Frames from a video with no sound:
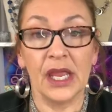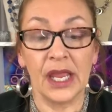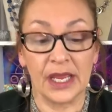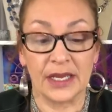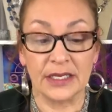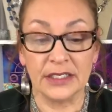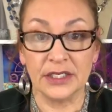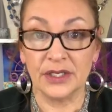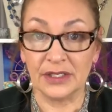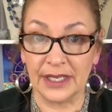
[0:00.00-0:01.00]
And
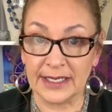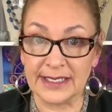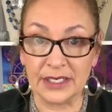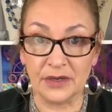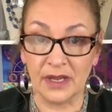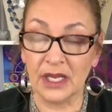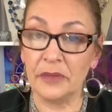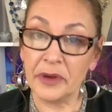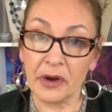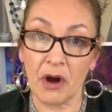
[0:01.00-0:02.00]
like I said, you can
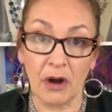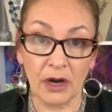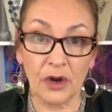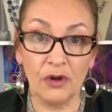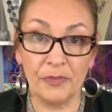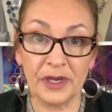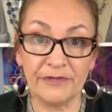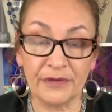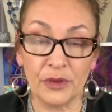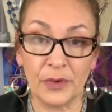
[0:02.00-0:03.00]
keep your cart open
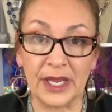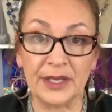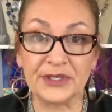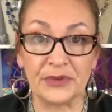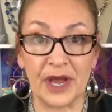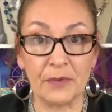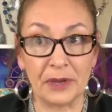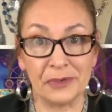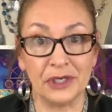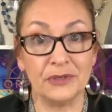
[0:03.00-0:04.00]
for the week. So that
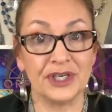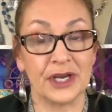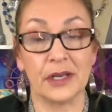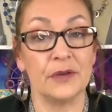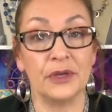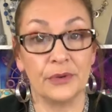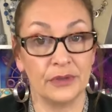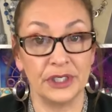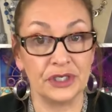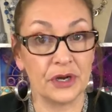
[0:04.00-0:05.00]
way when you check out, you're
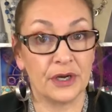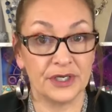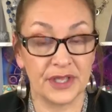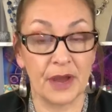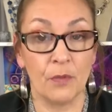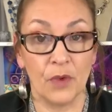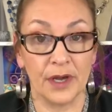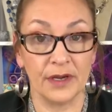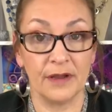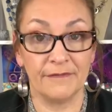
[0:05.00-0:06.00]
only charged that
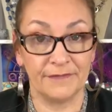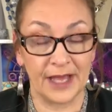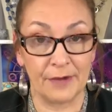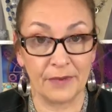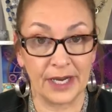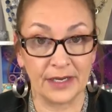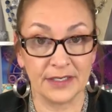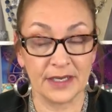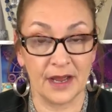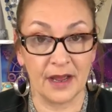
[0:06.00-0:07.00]
one flat
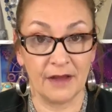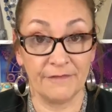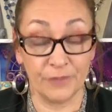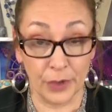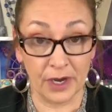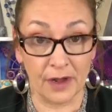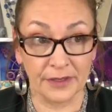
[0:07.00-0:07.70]
rate of $4.